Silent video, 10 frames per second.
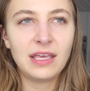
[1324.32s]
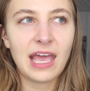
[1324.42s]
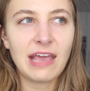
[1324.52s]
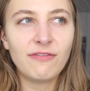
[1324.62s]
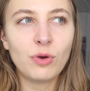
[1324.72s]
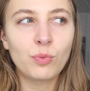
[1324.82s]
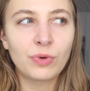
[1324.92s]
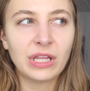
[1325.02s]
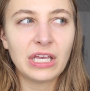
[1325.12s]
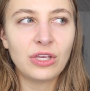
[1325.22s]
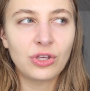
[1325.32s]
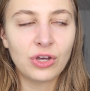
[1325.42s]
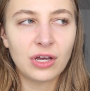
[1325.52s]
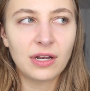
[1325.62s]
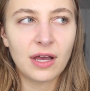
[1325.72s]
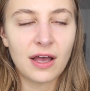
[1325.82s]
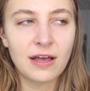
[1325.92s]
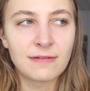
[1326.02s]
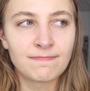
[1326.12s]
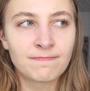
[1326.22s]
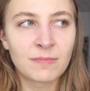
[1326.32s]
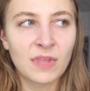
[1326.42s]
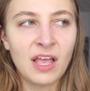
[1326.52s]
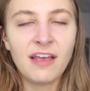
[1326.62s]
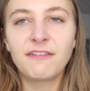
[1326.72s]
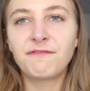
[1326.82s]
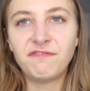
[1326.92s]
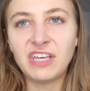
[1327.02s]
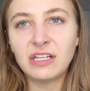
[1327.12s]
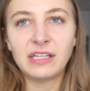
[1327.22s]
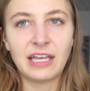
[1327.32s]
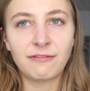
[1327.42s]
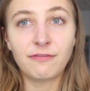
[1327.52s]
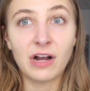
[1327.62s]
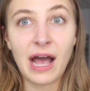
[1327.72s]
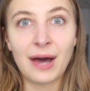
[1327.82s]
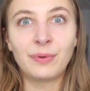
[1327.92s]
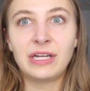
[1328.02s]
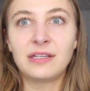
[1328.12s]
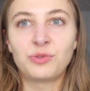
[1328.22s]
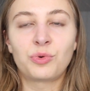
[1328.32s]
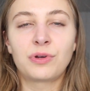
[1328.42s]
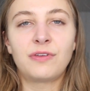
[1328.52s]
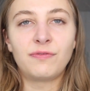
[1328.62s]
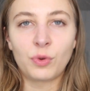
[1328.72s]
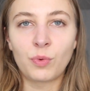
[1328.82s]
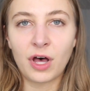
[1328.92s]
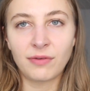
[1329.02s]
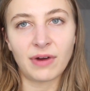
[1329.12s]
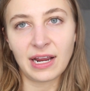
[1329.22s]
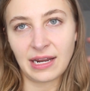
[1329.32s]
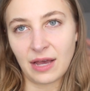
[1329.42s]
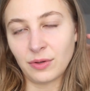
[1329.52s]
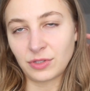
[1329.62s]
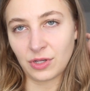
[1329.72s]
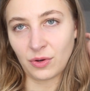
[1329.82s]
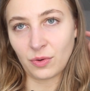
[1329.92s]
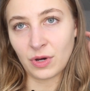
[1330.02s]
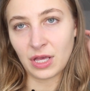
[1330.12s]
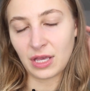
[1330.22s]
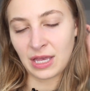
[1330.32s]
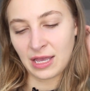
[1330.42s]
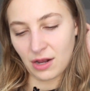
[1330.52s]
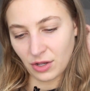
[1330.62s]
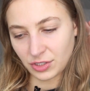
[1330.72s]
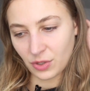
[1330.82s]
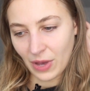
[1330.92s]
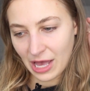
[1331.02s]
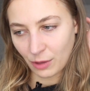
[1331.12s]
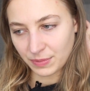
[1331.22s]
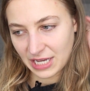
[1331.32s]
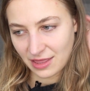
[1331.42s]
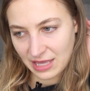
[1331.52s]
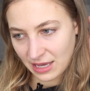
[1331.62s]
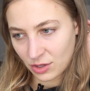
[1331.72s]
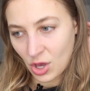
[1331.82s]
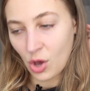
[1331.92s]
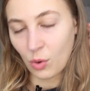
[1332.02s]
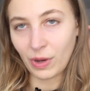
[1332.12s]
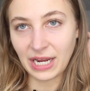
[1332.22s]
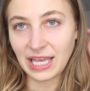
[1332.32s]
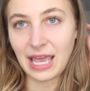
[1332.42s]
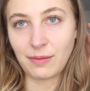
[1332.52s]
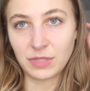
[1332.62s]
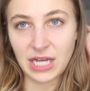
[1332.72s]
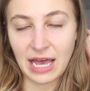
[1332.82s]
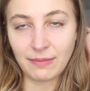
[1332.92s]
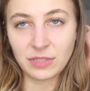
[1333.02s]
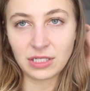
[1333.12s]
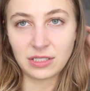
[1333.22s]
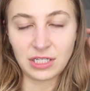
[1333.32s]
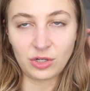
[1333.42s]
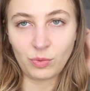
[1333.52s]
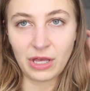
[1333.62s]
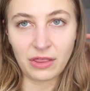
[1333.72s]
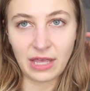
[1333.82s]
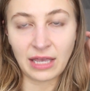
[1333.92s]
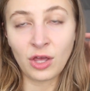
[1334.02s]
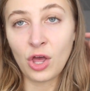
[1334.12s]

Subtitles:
gave a really good feeling for how it is north of the wall right now. So it also helped, I think, when it came time to deal with like